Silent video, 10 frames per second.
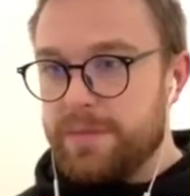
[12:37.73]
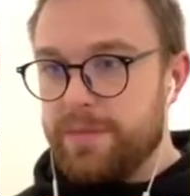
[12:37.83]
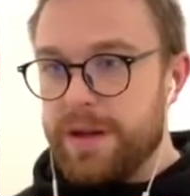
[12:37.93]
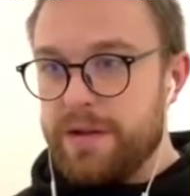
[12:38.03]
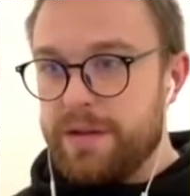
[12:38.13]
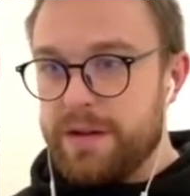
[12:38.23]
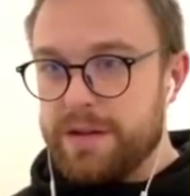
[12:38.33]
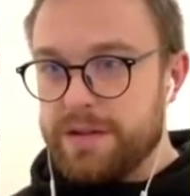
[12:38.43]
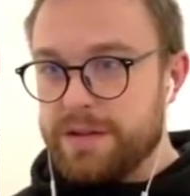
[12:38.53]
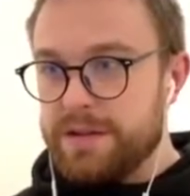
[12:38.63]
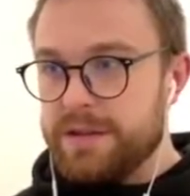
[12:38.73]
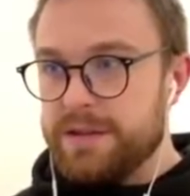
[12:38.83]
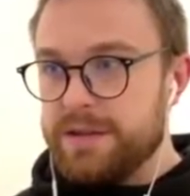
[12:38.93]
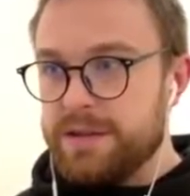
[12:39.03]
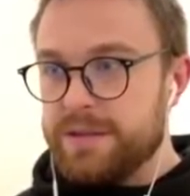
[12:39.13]
better than us, it
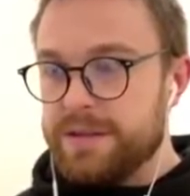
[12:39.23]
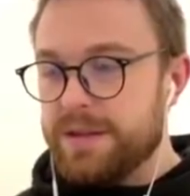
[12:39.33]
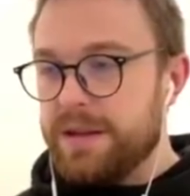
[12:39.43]
seems.